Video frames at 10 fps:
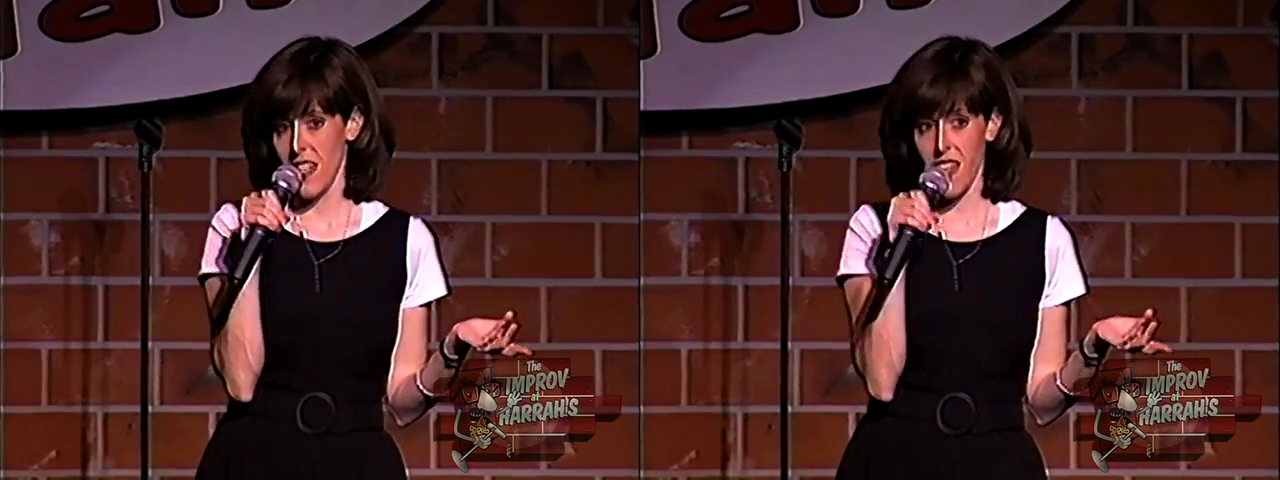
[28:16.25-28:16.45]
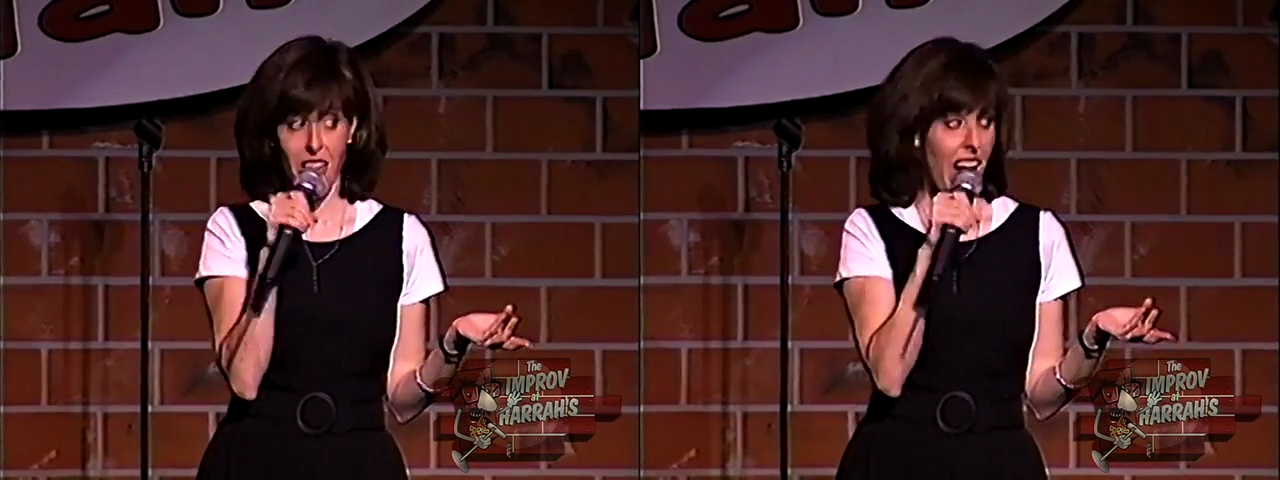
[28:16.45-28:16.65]

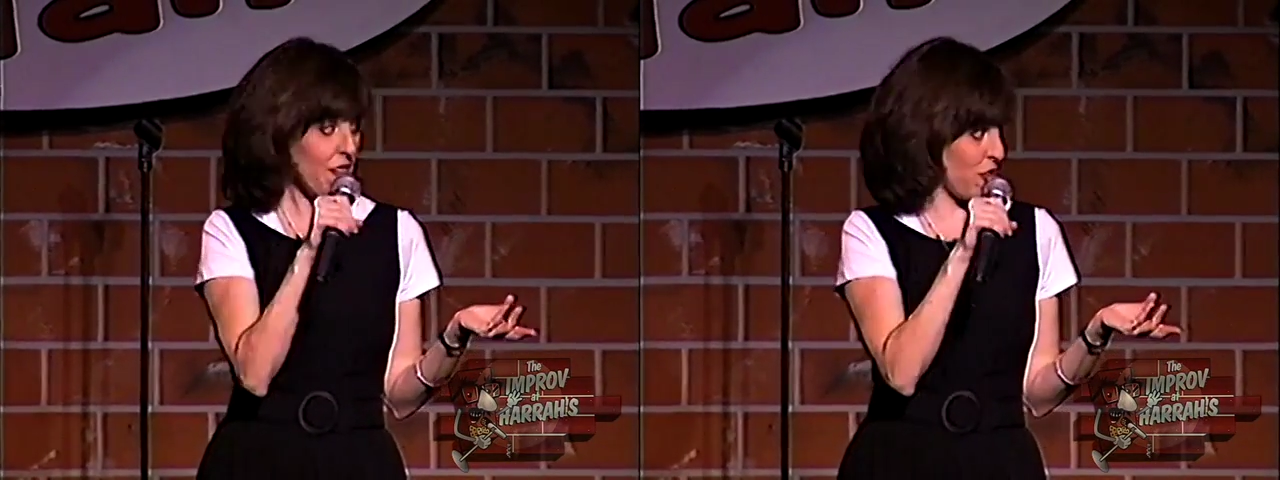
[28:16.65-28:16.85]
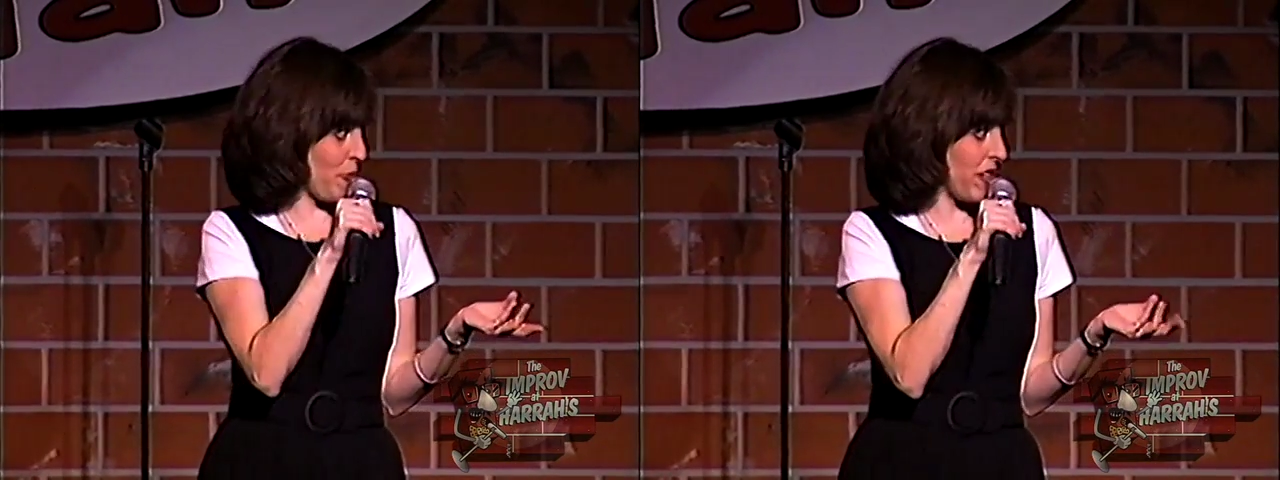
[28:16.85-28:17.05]
They
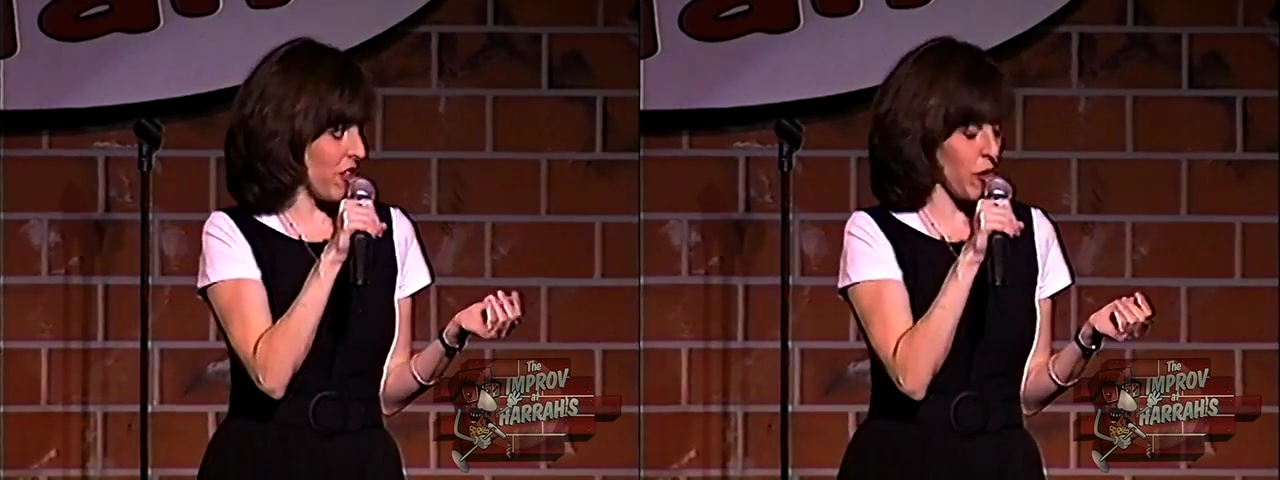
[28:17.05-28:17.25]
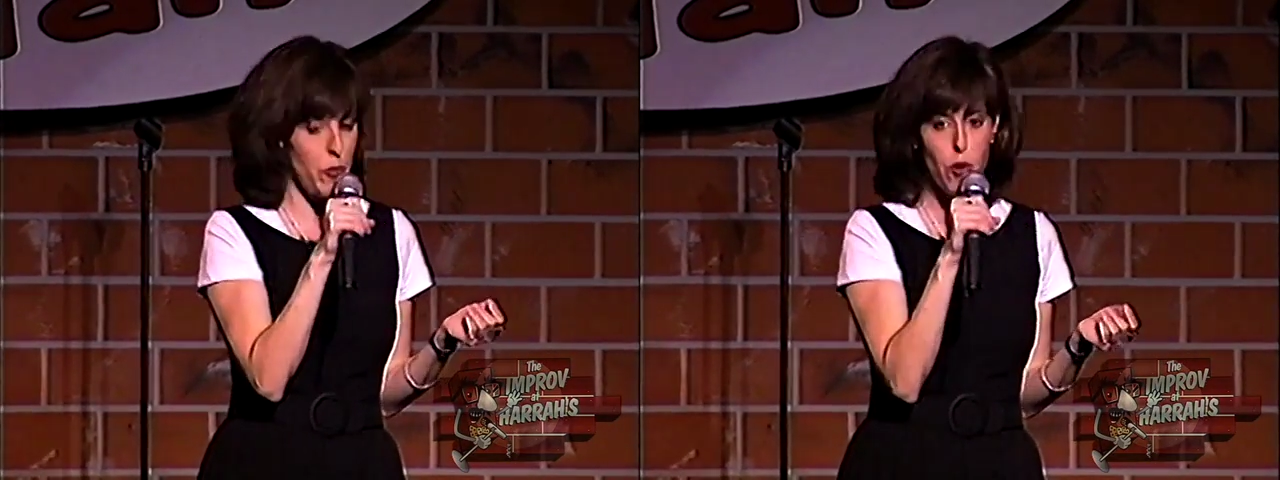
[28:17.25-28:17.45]
have to be.
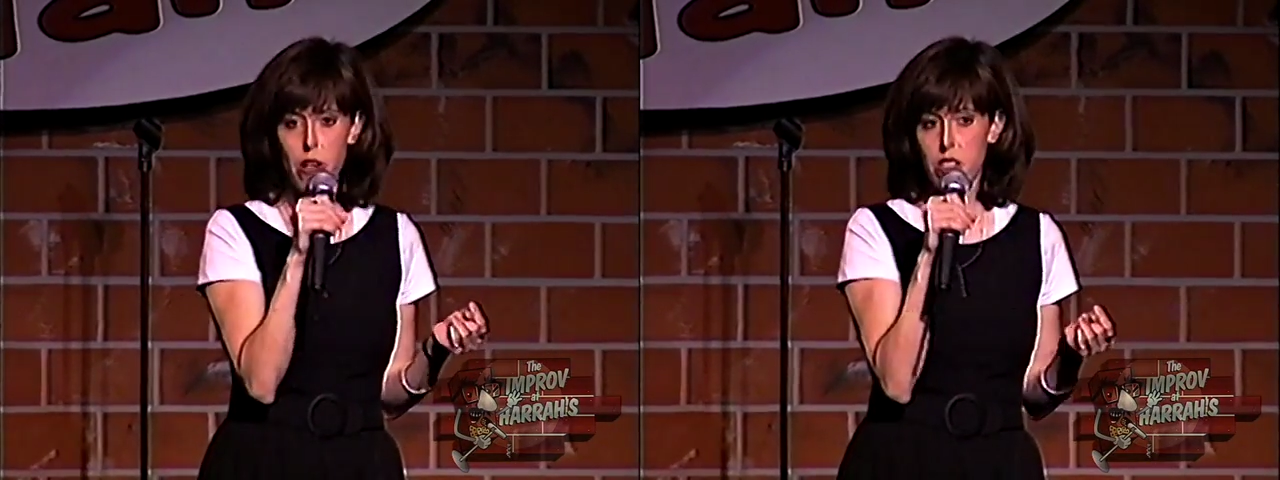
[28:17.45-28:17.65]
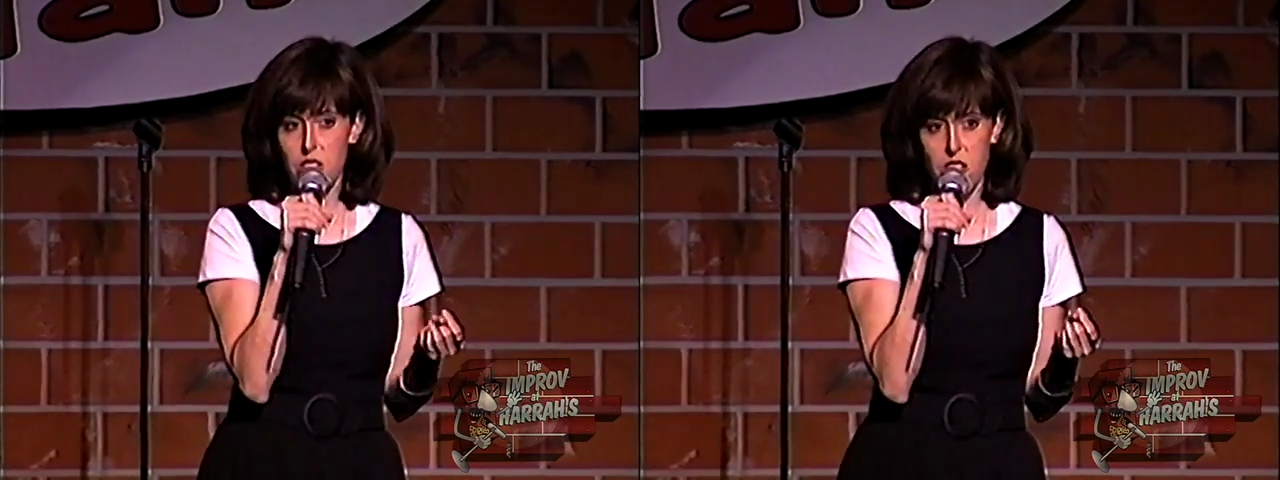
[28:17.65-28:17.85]
Their
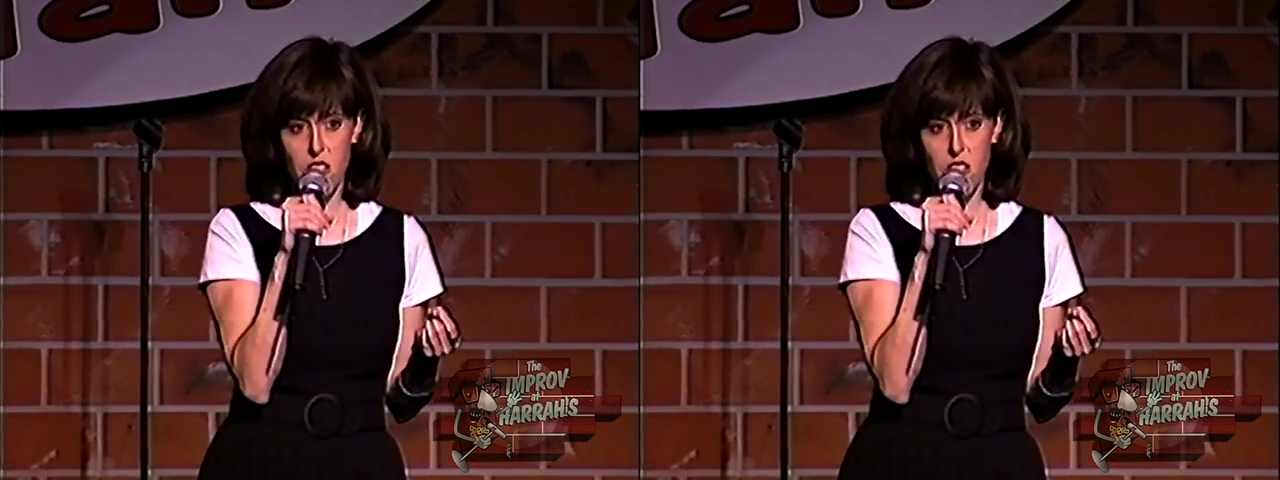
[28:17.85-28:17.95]
employees are